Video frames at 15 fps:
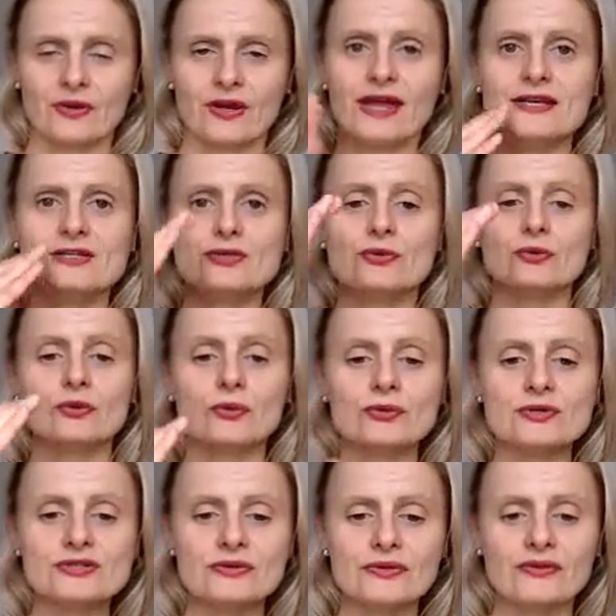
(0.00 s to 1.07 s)
Okay, so
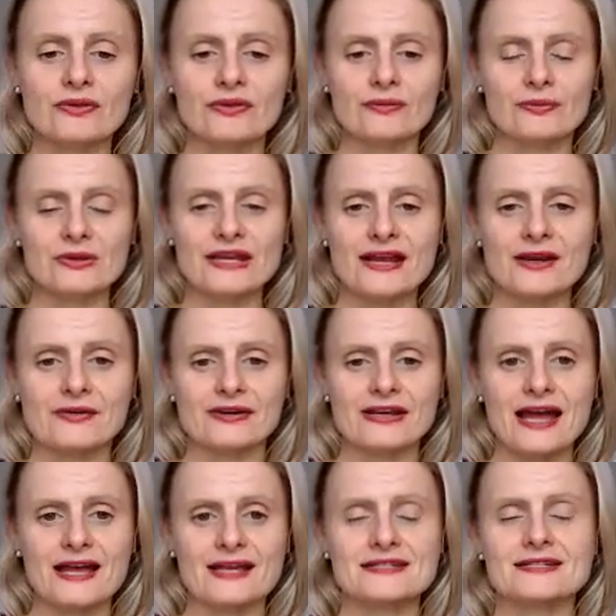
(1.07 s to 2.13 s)
those are the three
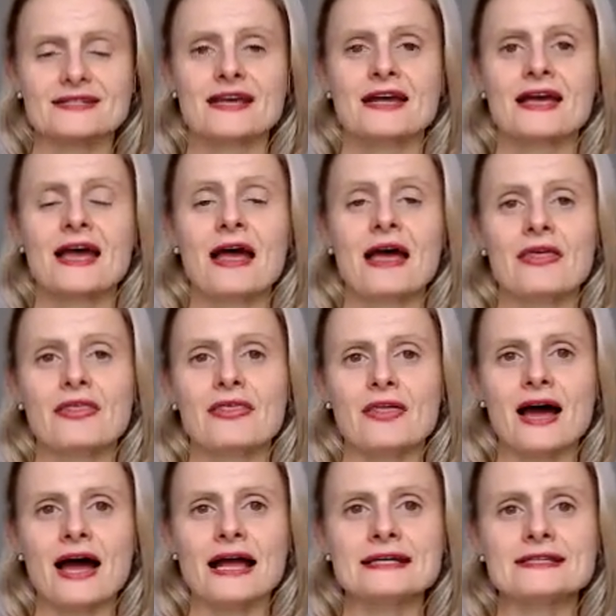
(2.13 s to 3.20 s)
areas
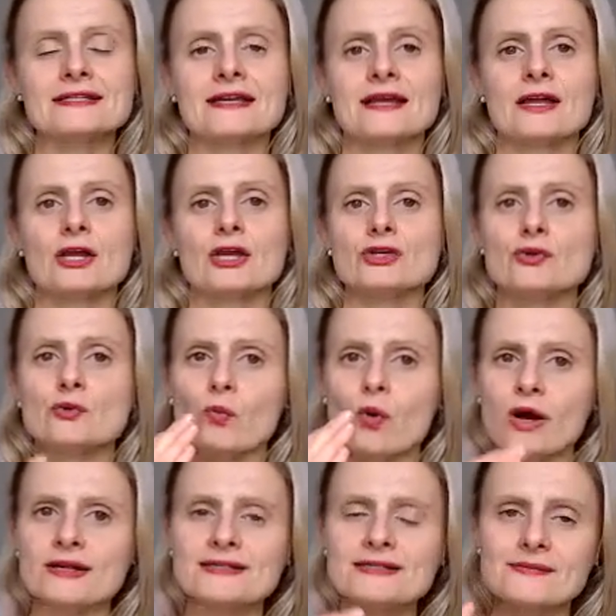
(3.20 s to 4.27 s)
that you
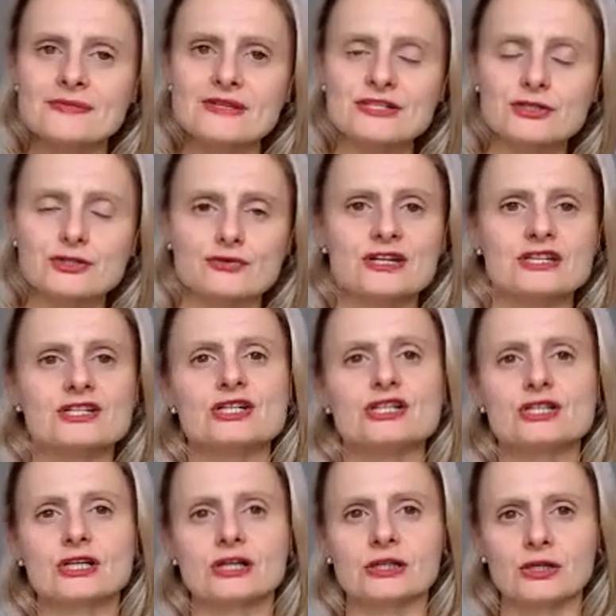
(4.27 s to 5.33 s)
want to be
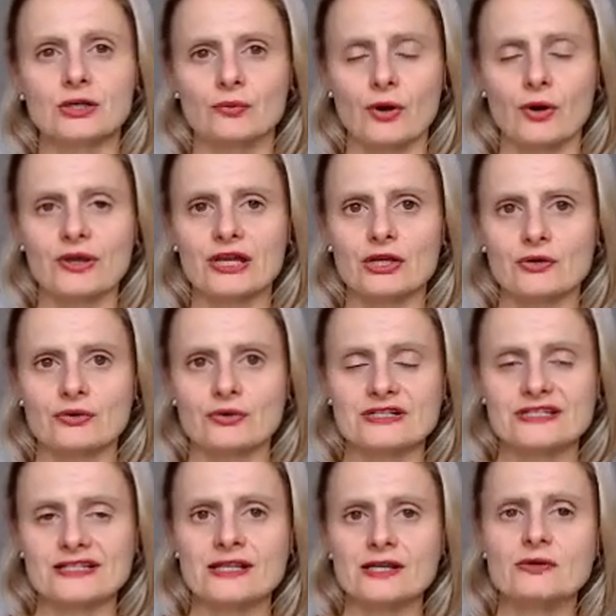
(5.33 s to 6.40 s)
strategically growing your
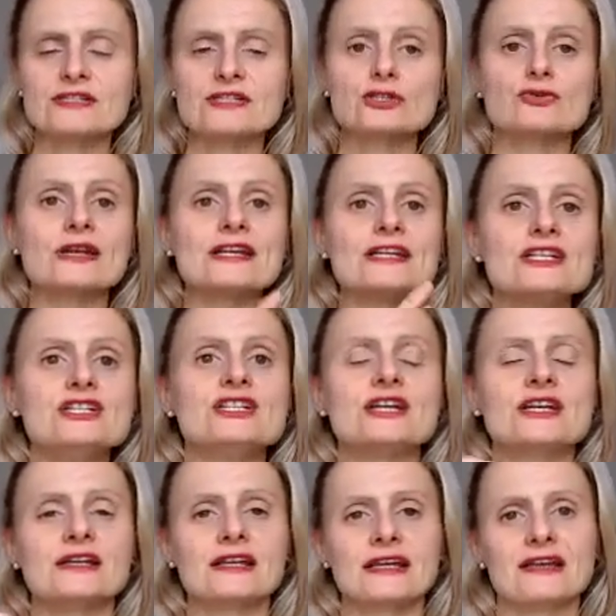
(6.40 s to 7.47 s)
skills,
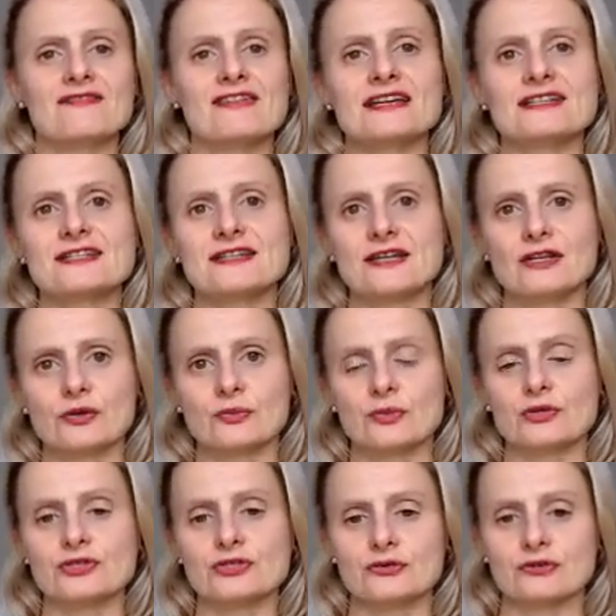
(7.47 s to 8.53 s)
strategically investing in your
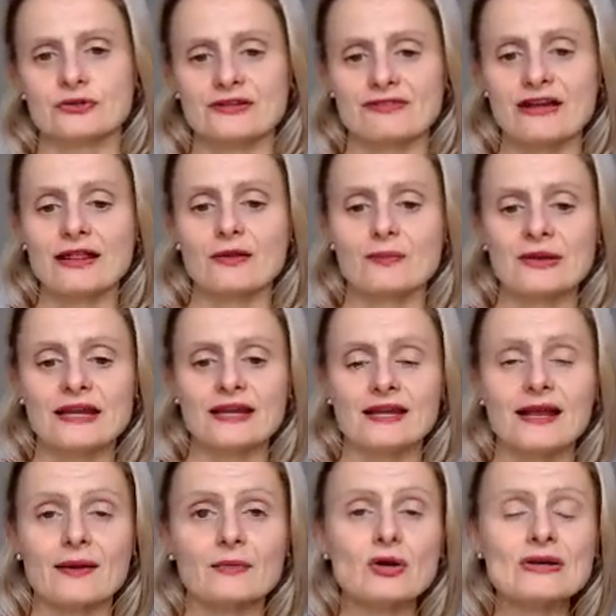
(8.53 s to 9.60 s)
personal development.
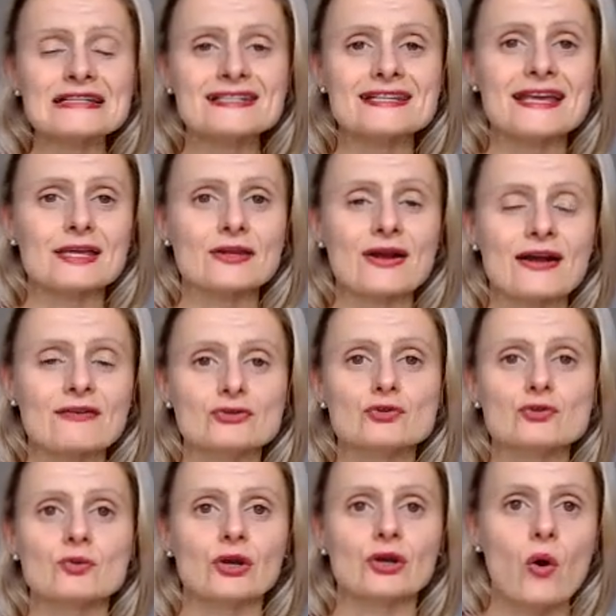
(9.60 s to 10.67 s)
And I'm not saying you have to
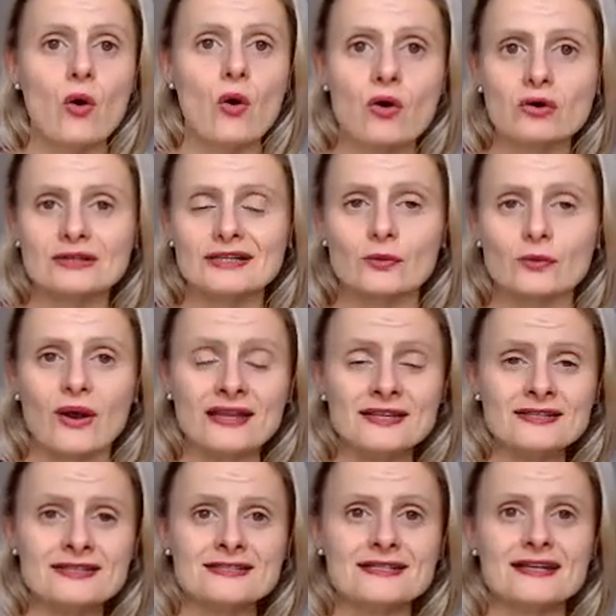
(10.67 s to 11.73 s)
do it all at
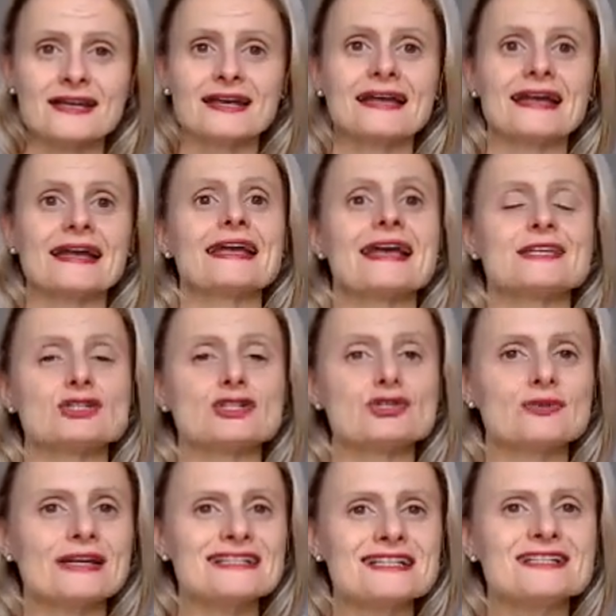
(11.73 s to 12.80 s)
once. Again,
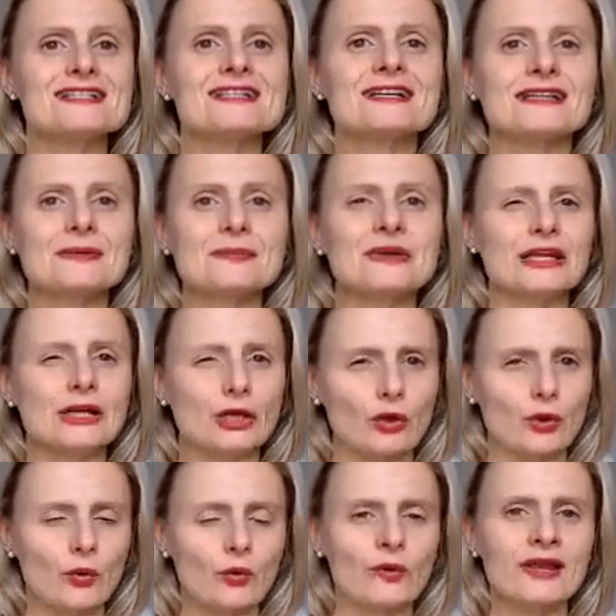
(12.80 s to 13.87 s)
strategically meaning
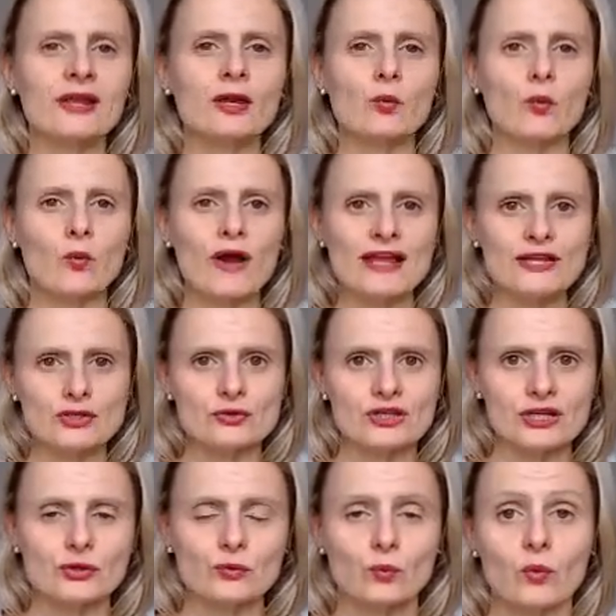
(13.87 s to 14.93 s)
knowing when you
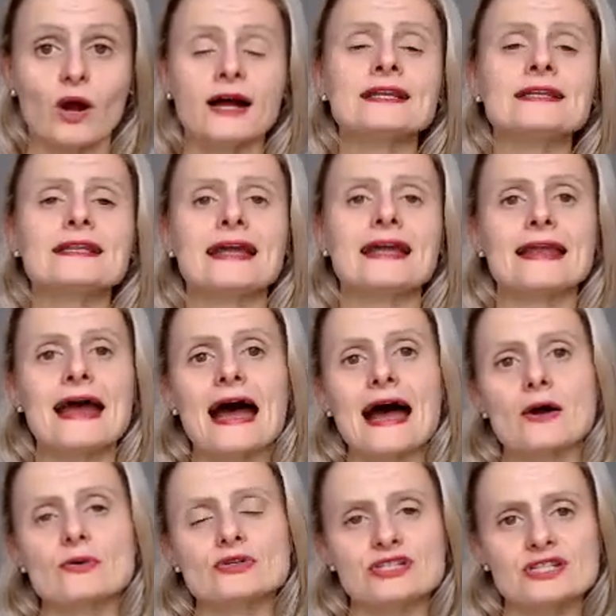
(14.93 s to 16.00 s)
need what and
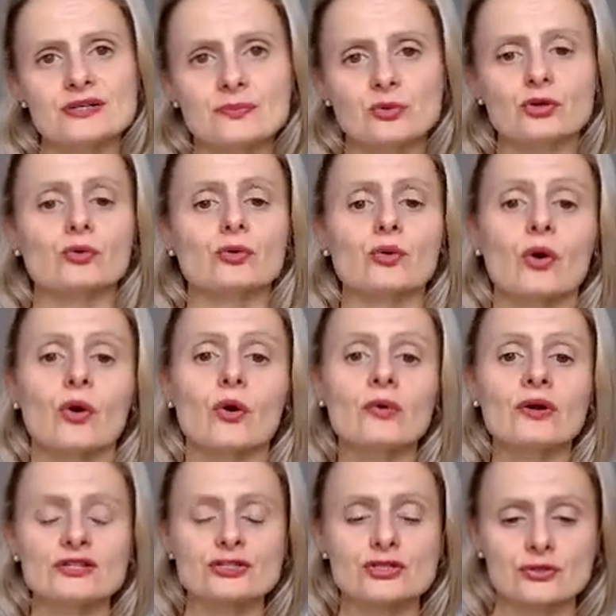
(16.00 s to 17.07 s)
how deep you go
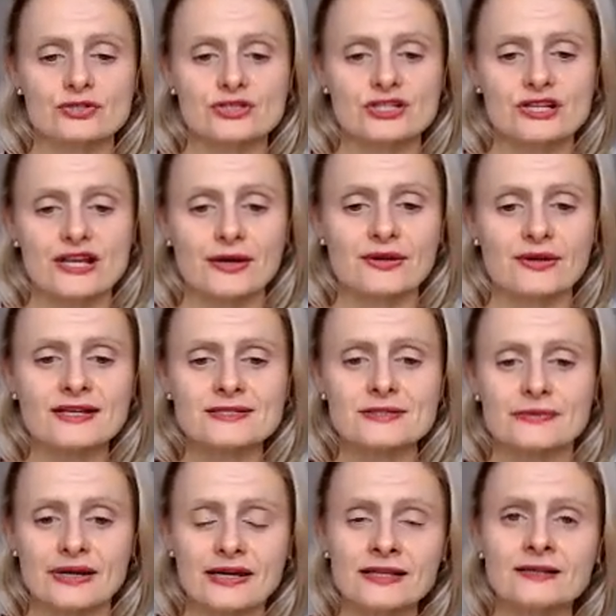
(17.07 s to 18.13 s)
in certain areas,
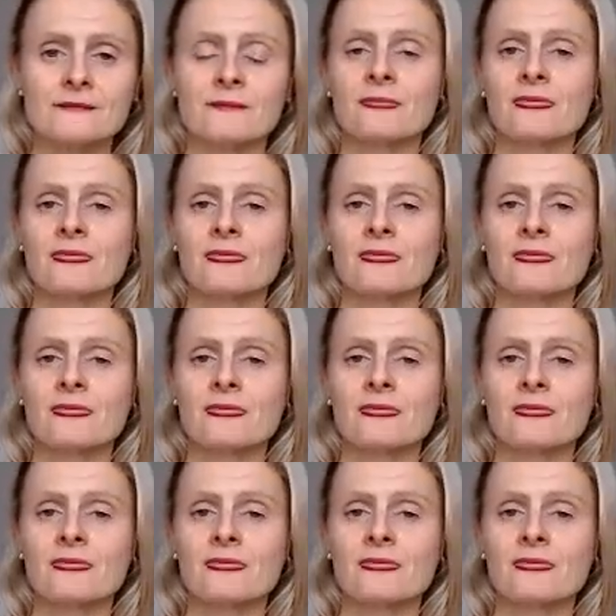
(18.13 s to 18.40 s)
right?